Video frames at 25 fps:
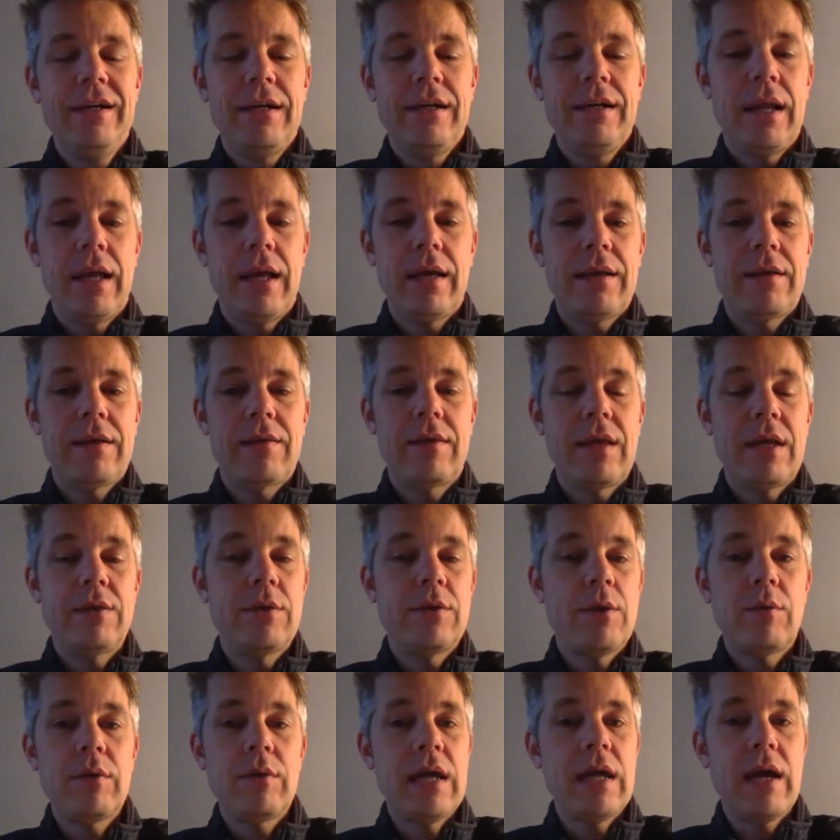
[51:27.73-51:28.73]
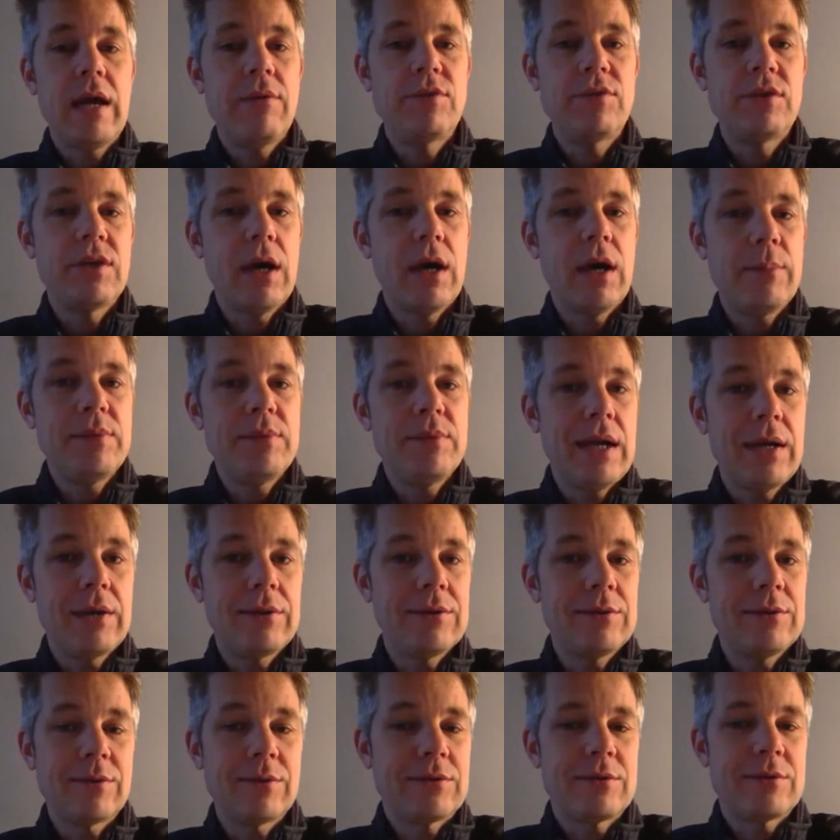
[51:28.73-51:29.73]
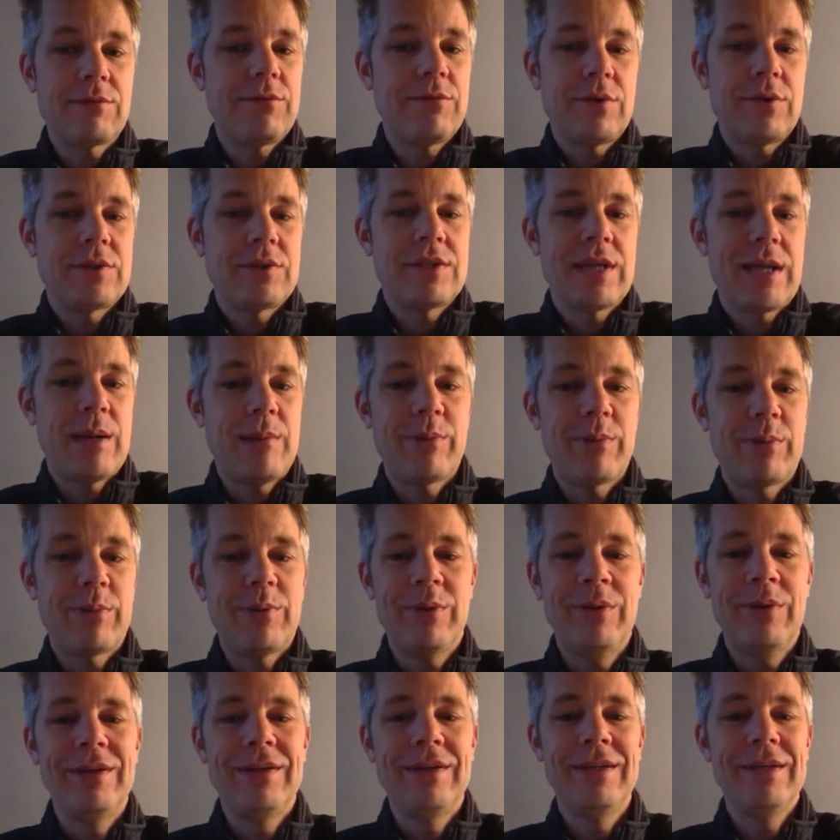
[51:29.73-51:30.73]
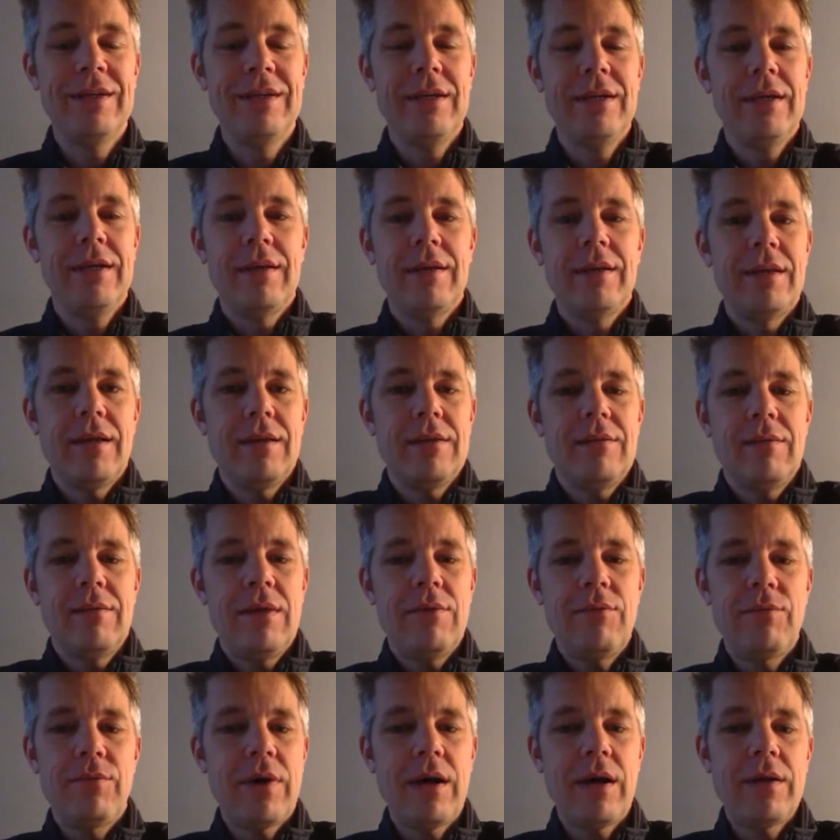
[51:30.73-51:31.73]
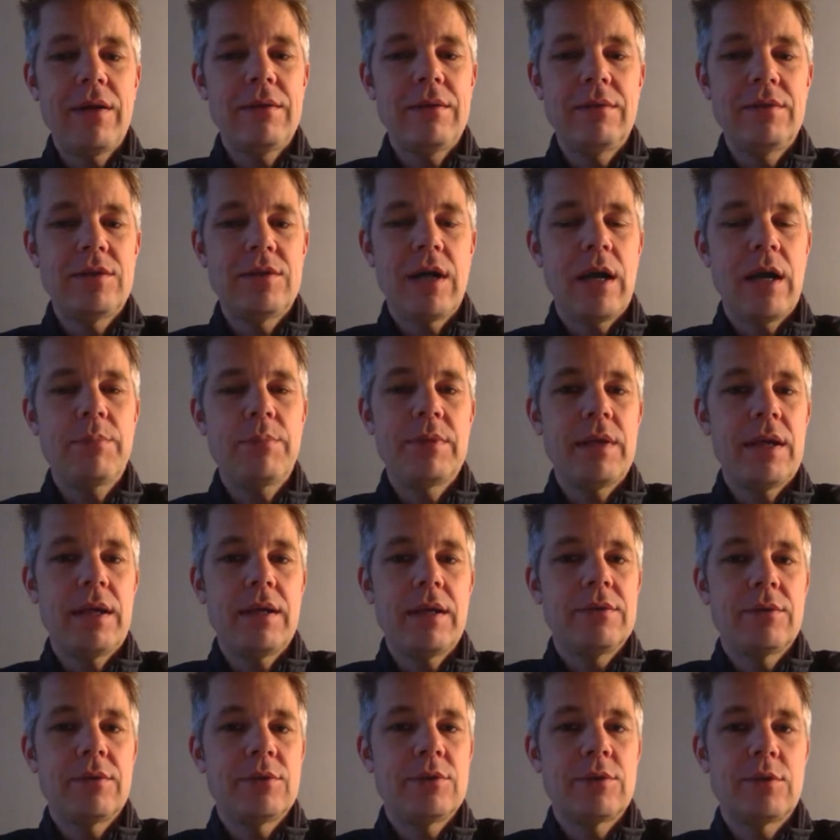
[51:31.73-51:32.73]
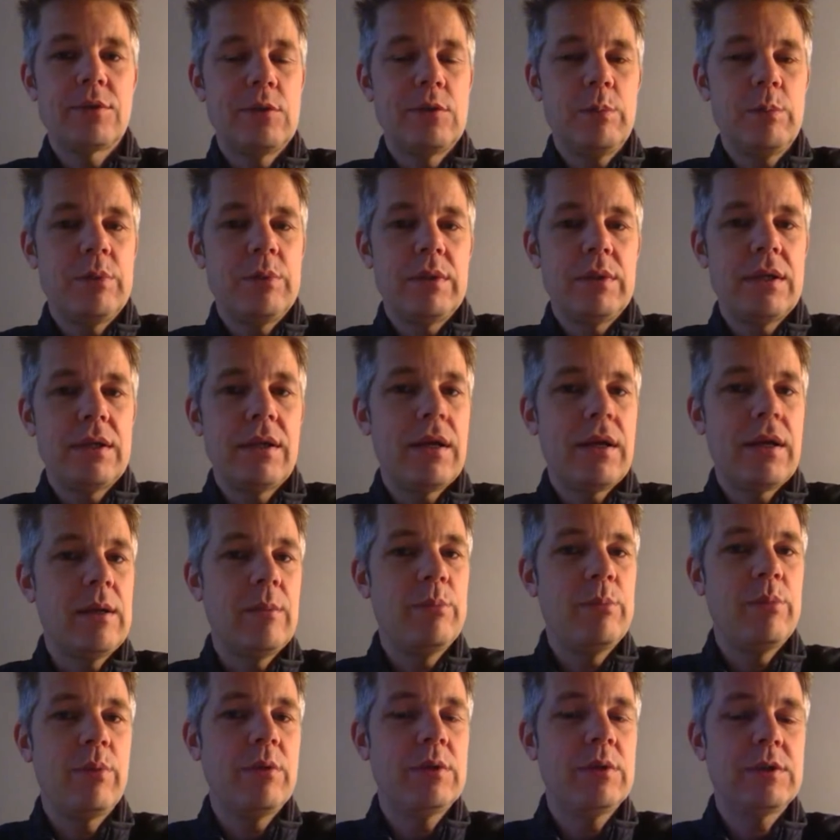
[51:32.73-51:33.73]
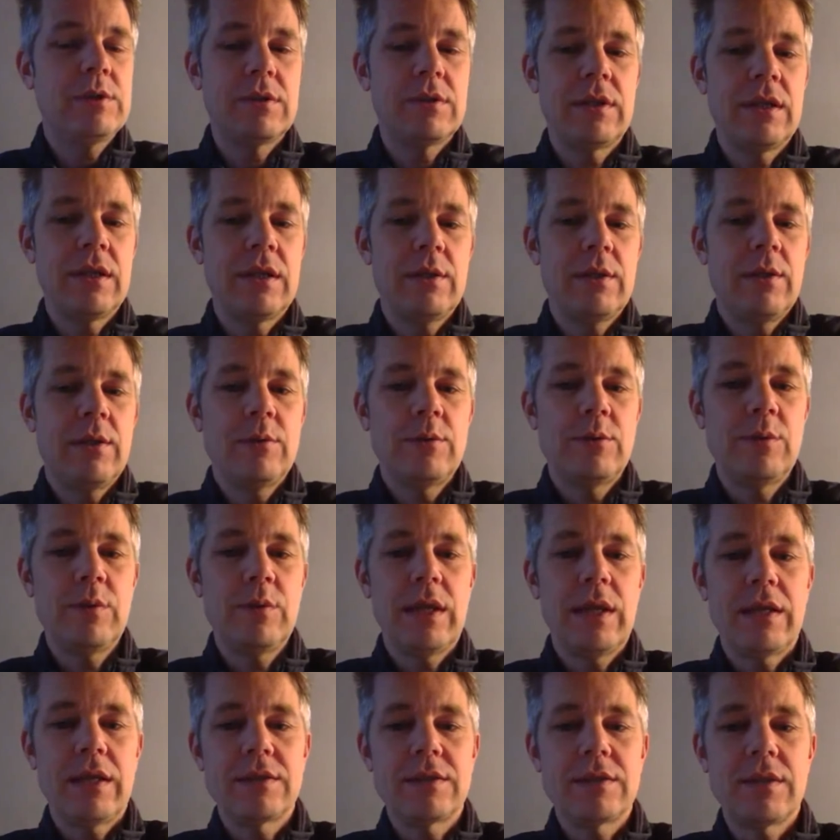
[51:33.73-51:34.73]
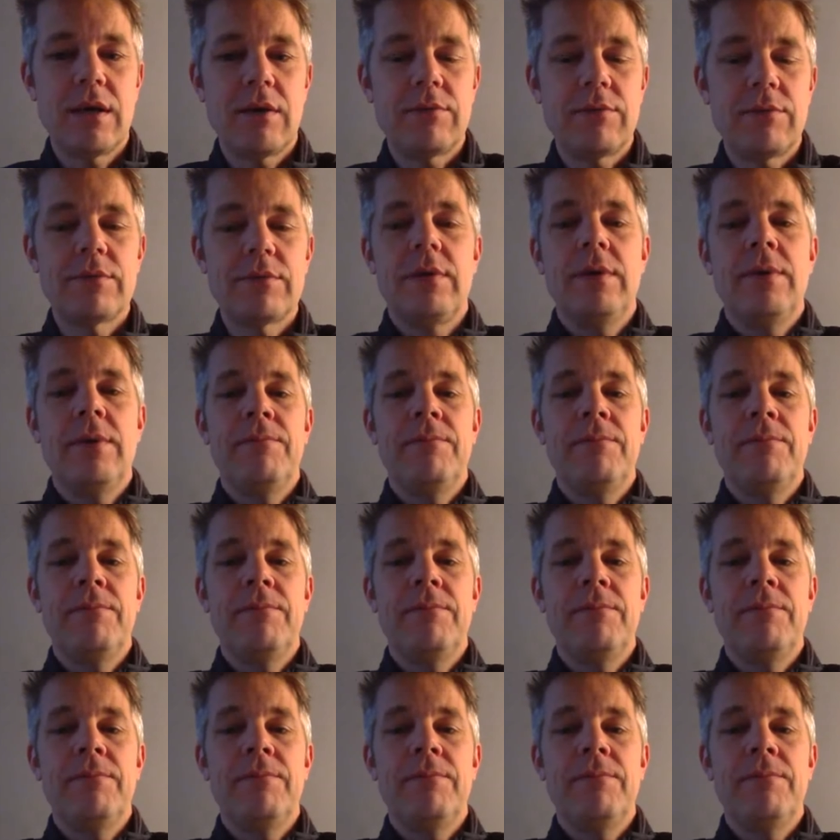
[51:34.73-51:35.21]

Like, they don't have job titles, for example. They find job titles stupid and unimportant. They don't do that stuff.